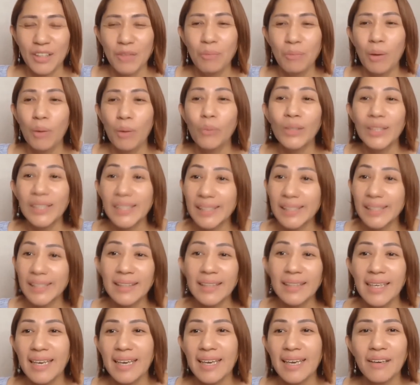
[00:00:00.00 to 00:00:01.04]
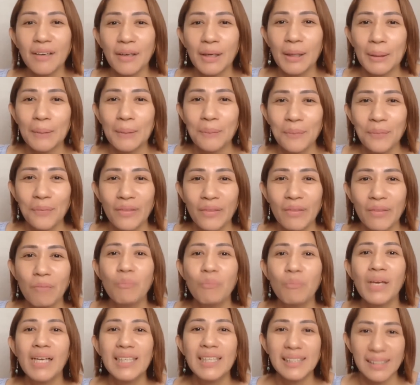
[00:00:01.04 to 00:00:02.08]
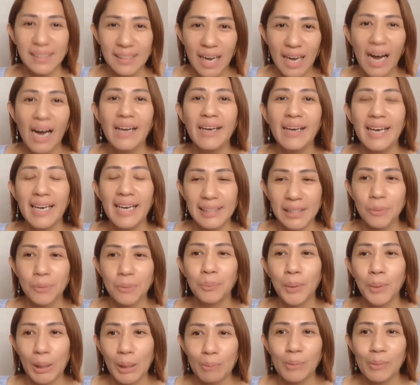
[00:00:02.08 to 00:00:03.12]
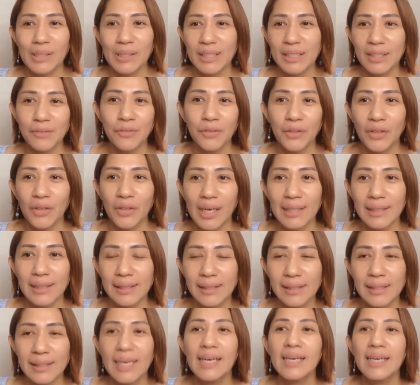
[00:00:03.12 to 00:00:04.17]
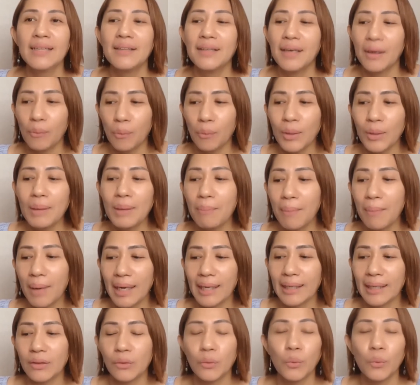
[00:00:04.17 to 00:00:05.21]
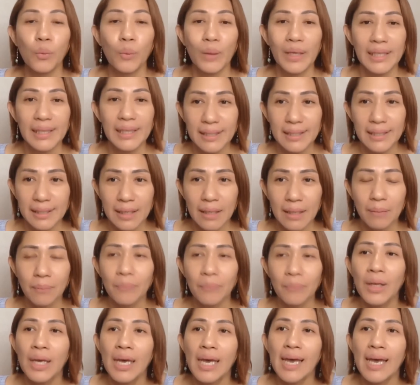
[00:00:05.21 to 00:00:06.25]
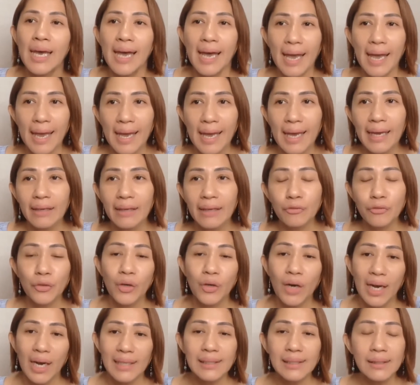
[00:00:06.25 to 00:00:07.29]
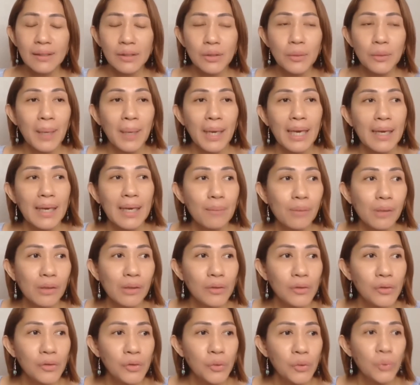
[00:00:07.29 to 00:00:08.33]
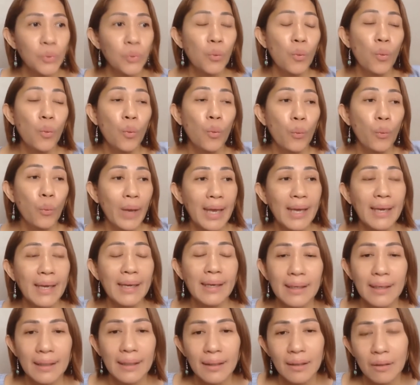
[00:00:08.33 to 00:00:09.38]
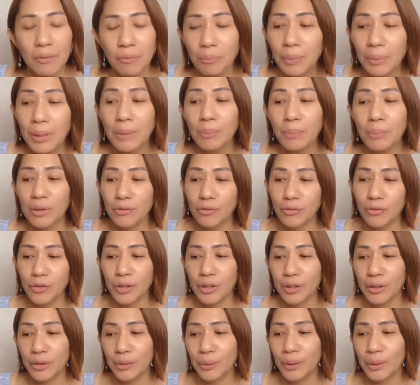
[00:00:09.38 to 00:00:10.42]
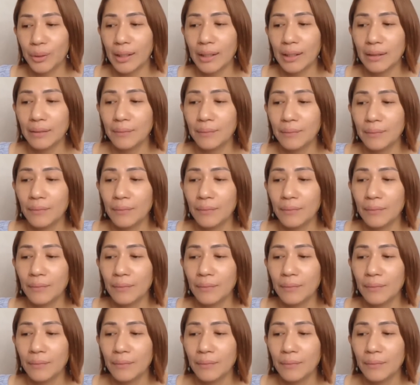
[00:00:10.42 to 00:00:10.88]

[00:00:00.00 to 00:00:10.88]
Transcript: but we're still here because god has a purpose for us that we might win some and for us to be able to win people for the lord